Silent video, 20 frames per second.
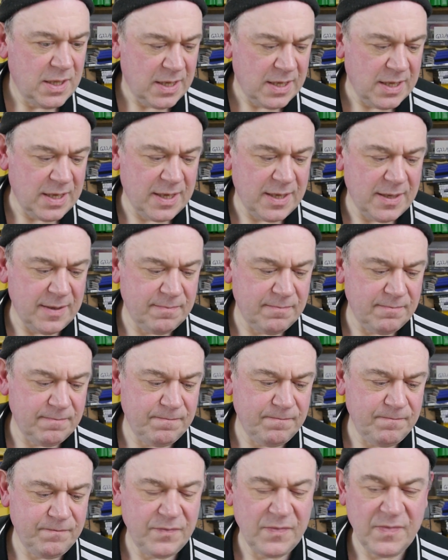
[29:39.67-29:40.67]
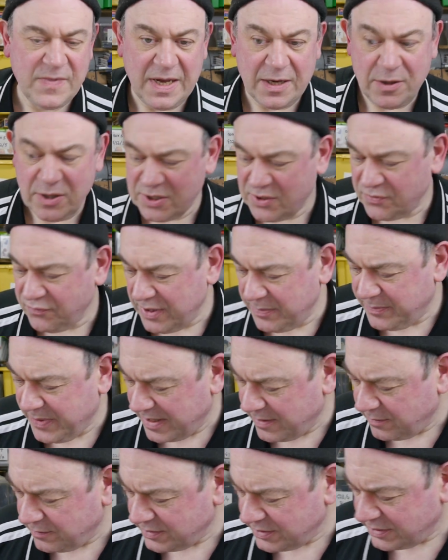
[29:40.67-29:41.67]
Um, that costs three
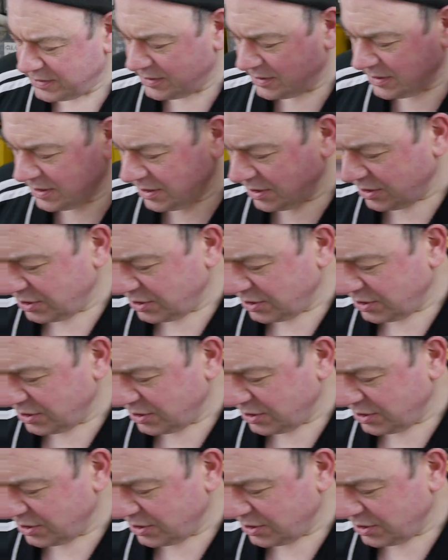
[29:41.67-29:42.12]
pounds.